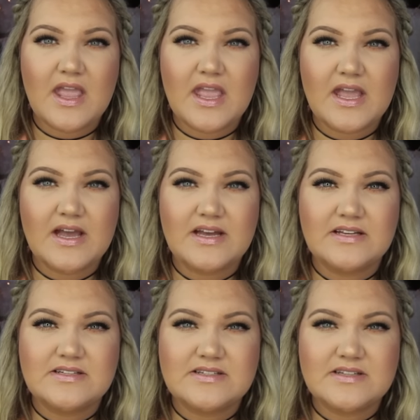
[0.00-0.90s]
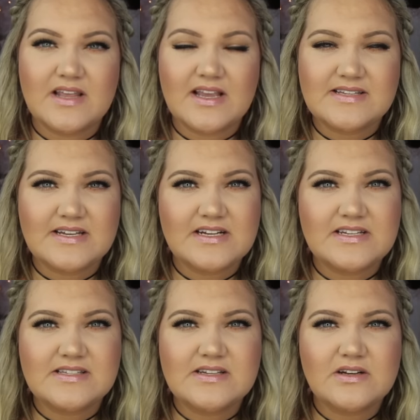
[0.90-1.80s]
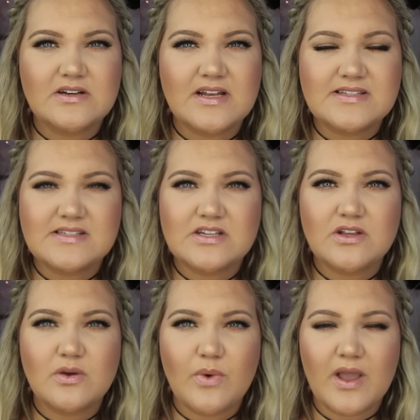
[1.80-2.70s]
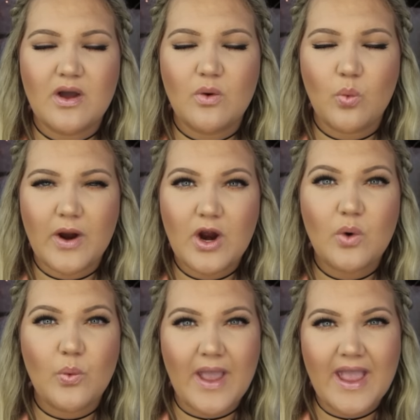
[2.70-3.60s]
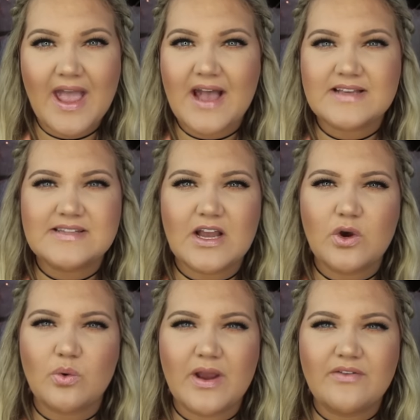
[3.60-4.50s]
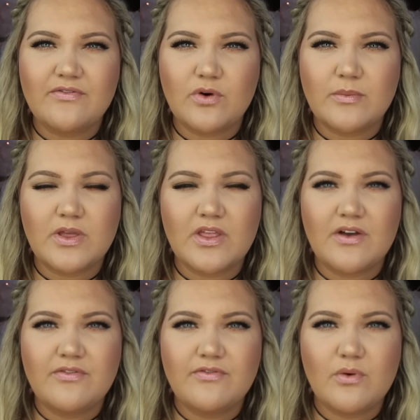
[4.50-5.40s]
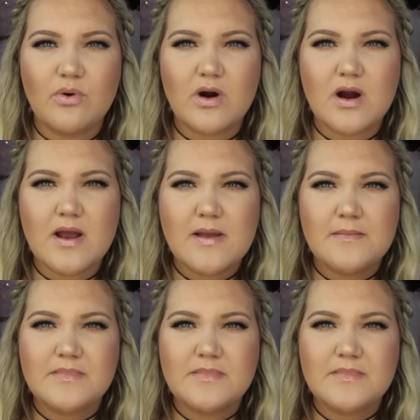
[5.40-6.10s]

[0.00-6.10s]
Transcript: And like I said, it doesn't necessarily wear away. It has that great formula for